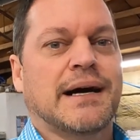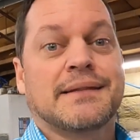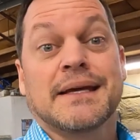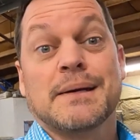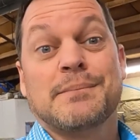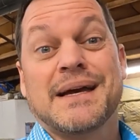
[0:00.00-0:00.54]
I
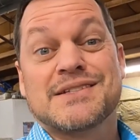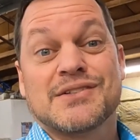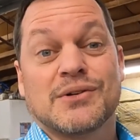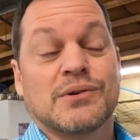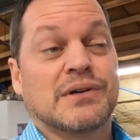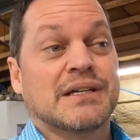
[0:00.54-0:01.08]
think it makes
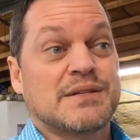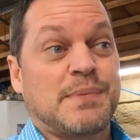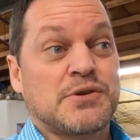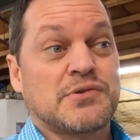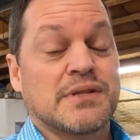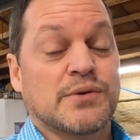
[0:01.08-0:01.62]

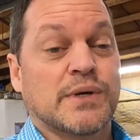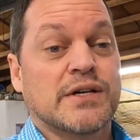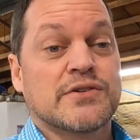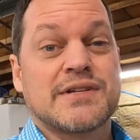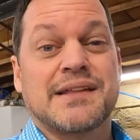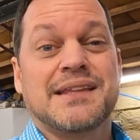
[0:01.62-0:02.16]
especially the
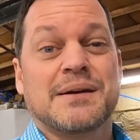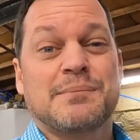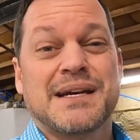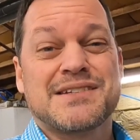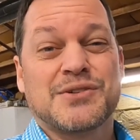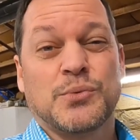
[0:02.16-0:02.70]
rears, I think it
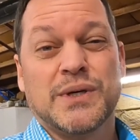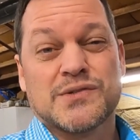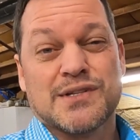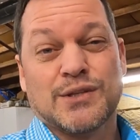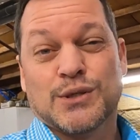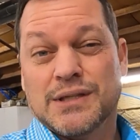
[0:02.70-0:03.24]
makes the
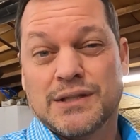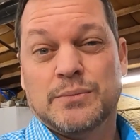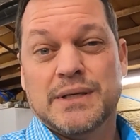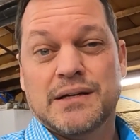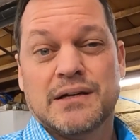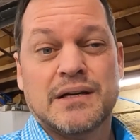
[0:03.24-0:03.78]
wheels look a little
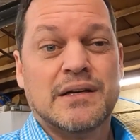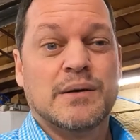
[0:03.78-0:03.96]
bit